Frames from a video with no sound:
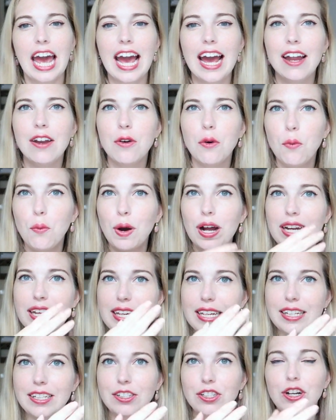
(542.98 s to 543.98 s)
and
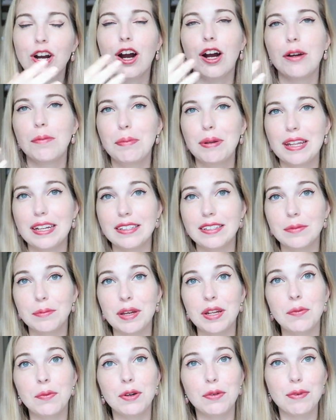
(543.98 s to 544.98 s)
what each card
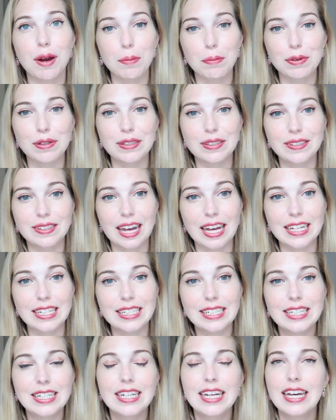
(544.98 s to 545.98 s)
placement would
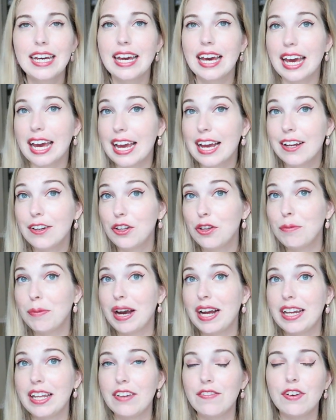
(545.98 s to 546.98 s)
represent. And you
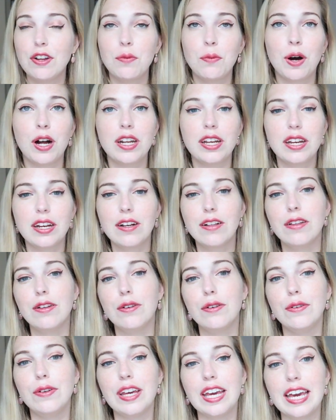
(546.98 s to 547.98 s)
might even want to
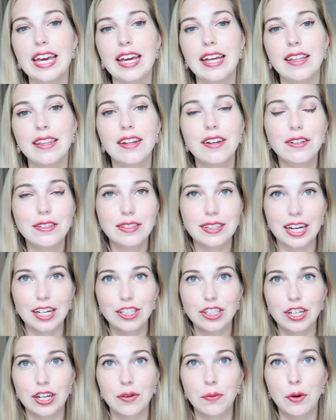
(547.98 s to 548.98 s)
include a little
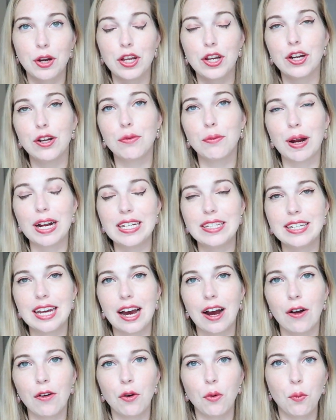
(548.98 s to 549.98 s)
section where you could write
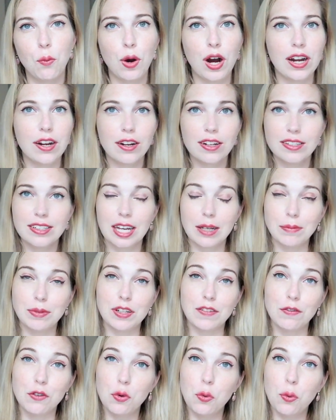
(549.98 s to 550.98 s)
down what
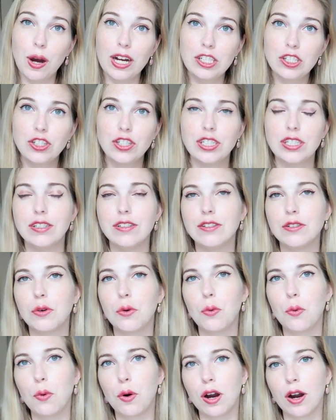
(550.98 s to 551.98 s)
types of questions
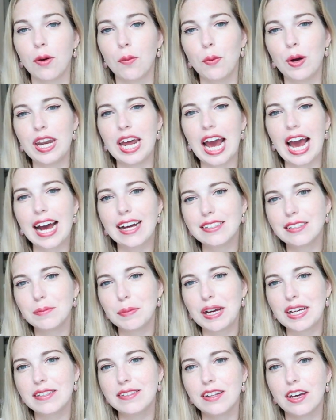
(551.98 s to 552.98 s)
or what
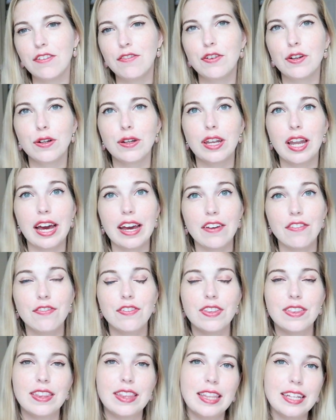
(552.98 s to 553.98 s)
aspects of your life
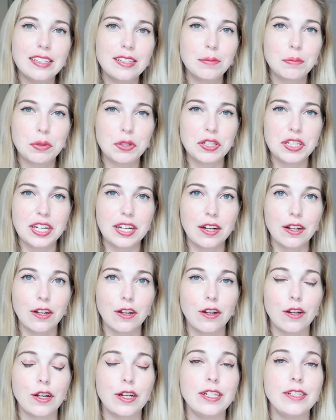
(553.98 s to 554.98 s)
this
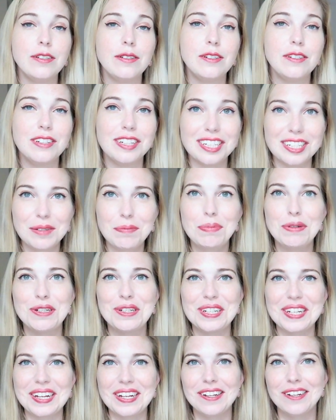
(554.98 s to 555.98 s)

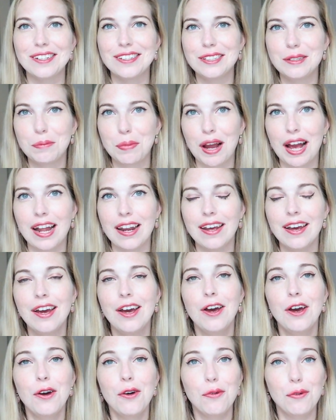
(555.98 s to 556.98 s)
particular spread
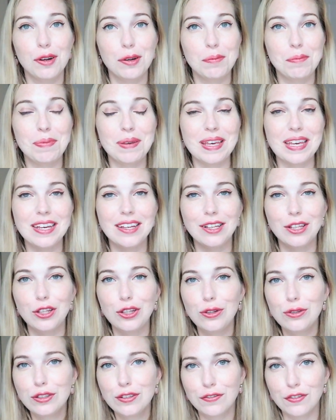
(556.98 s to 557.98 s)
would be
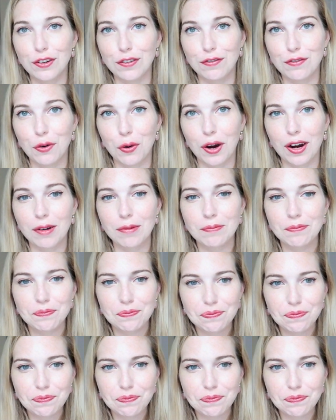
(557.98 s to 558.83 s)
useful for.